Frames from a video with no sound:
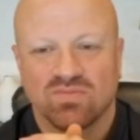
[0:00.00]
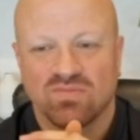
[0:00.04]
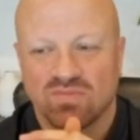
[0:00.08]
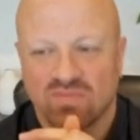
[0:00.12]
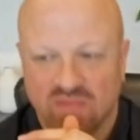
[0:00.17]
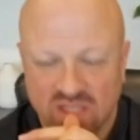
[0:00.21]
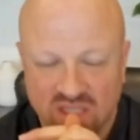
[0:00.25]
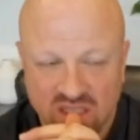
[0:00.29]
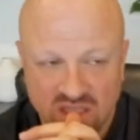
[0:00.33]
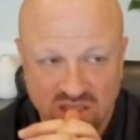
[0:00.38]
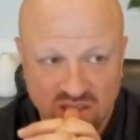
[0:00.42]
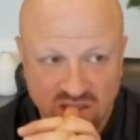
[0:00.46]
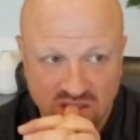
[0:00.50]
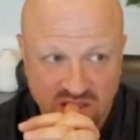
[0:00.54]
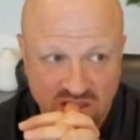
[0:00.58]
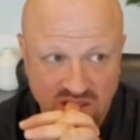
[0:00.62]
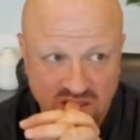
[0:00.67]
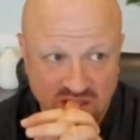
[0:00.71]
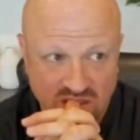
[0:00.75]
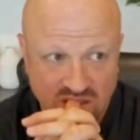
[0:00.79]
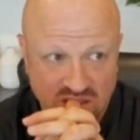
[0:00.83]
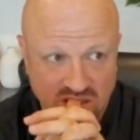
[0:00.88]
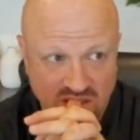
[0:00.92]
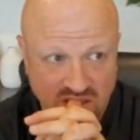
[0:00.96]

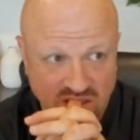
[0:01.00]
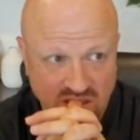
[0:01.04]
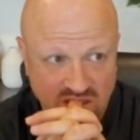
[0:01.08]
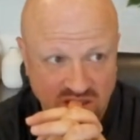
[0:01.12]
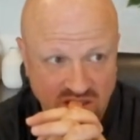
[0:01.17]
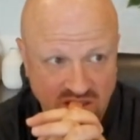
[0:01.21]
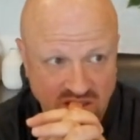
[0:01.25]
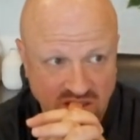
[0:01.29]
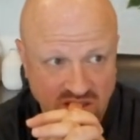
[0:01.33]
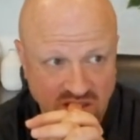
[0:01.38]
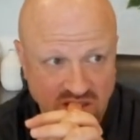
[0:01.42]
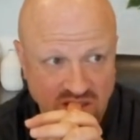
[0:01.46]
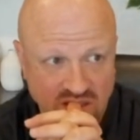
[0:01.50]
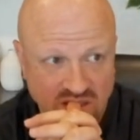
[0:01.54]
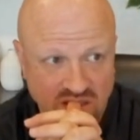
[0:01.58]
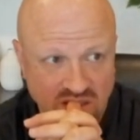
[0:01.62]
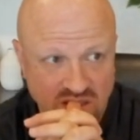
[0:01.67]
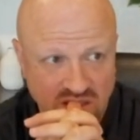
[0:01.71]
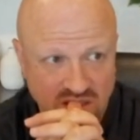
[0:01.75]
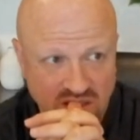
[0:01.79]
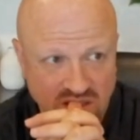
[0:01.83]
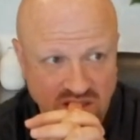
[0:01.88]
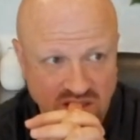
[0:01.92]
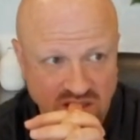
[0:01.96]

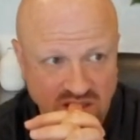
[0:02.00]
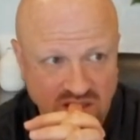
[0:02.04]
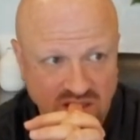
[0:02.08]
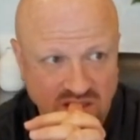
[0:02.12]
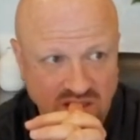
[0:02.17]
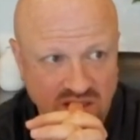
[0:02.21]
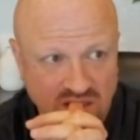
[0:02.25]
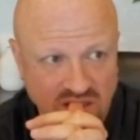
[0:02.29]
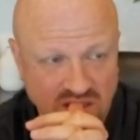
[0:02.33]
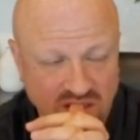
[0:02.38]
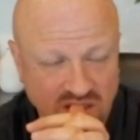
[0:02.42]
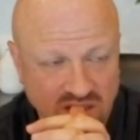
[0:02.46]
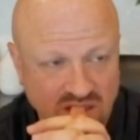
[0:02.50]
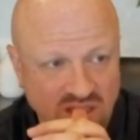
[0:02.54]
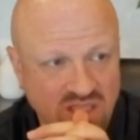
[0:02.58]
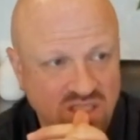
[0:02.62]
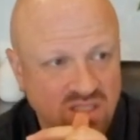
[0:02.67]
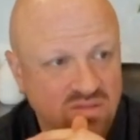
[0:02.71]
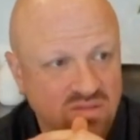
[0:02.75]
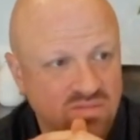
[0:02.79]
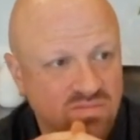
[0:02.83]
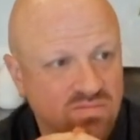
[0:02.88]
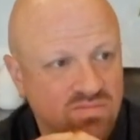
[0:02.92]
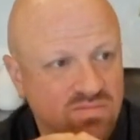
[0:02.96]

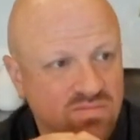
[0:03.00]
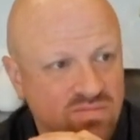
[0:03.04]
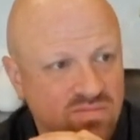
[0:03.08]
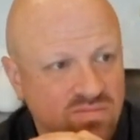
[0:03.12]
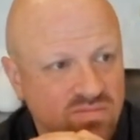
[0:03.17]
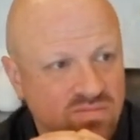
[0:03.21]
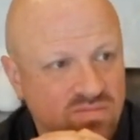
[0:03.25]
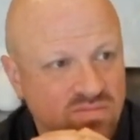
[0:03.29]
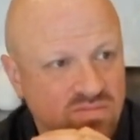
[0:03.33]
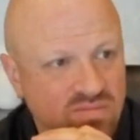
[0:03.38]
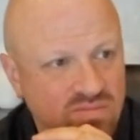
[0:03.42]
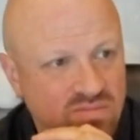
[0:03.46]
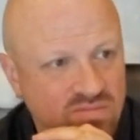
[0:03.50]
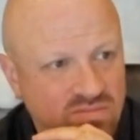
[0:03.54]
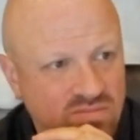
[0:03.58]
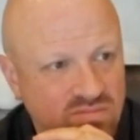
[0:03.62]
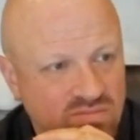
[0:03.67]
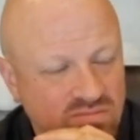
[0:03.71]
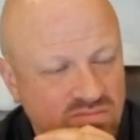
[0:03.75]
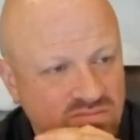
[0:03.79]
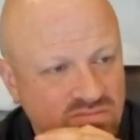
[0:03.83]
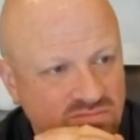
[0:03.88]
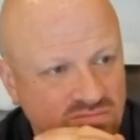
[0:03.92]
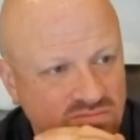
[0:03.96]

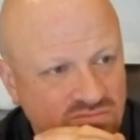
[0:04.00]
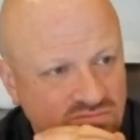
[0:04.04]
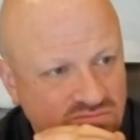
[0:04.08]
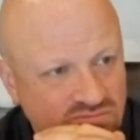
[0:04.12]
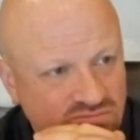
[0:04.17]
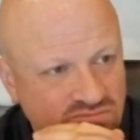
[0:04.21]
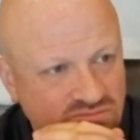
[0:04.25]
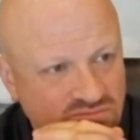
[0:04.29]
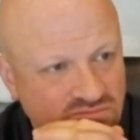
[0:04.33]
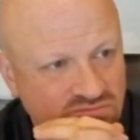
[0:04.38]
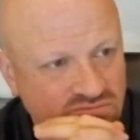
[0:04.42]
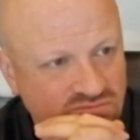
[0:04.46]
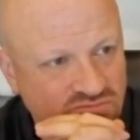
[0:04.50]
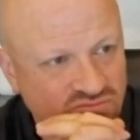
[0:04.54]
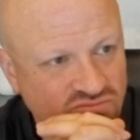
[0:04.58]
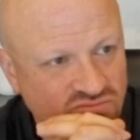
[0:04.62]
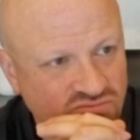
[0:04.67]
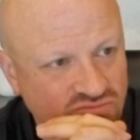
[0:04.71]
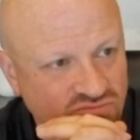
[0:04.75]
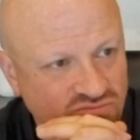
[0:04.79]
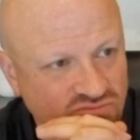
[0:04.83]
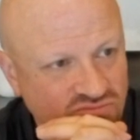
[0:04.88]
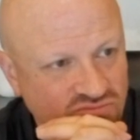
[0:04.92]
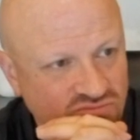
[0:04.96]

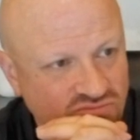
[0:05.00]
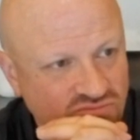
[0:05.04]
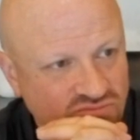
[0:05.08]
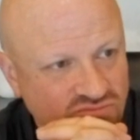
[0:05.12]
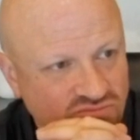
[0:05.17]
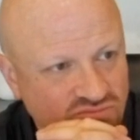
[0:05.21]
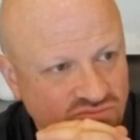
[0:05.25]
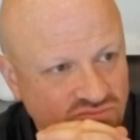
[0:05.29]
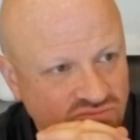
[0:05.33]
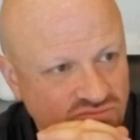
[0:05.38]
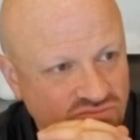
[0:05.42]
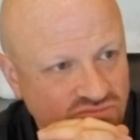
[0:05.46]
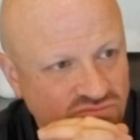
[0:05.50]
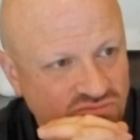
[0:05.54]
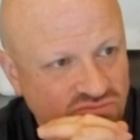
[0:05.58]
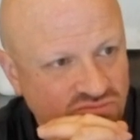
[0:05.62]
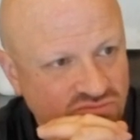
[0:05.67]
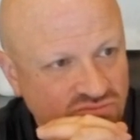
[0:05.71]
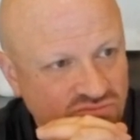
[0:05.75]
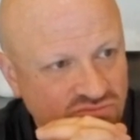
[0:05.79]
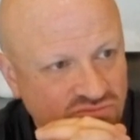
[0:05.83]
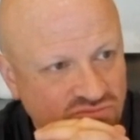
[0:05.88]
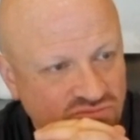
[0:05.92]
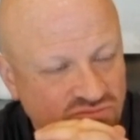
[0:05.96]

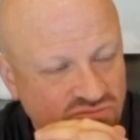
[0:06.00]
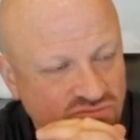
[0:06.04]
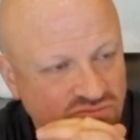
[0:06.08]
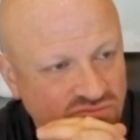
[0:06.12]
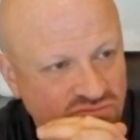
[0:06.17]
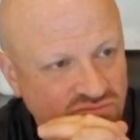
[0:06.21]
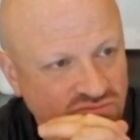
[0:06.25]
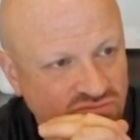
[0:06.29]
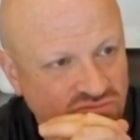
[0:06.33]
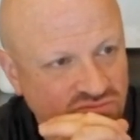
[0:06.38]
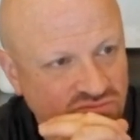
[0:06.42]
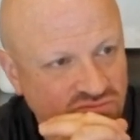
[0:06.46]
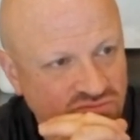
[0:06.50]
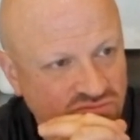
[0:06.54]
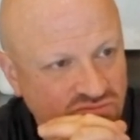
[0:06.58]
This person isn't speaking.